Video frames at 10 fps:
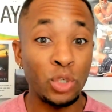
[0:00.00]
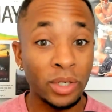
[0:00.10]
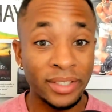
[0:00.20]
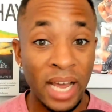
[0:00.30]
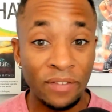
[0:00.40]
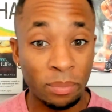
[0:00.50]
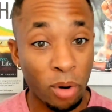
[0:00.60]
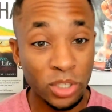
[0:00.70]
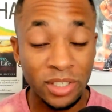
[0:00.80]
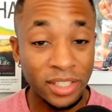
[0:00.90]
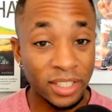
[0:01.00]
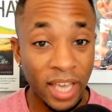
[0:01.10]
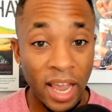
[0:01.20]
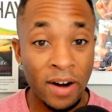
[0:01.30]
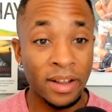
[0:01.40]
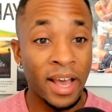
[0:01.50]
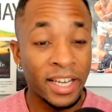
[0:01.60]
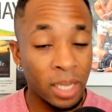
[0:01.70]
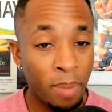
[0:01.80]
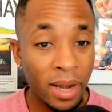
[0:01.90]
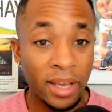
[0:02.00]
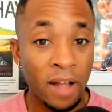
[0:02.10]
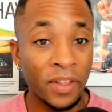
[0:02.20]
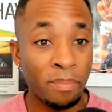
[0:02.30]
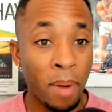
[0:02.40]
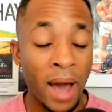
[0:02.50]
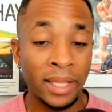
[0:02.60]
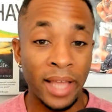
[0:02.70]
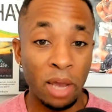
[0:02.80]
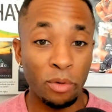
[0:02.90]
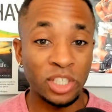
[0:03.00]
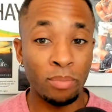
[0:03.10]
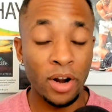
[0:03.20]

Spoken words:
You can tell if a person is scared, depending on their body language.